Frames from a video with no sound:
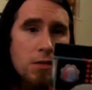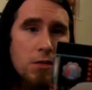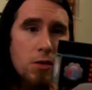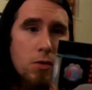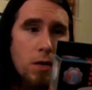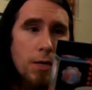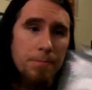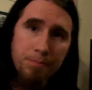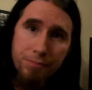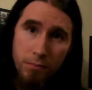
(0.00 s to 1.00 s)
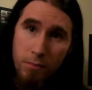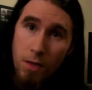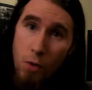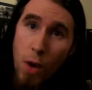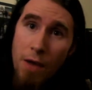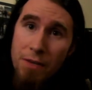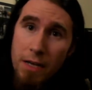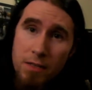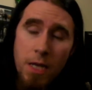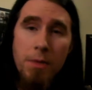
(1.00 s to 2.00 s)
So, Ravi,
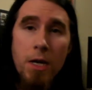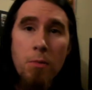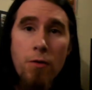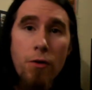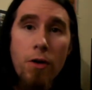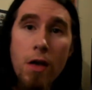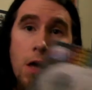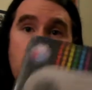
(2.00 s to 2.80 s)
next time you come over,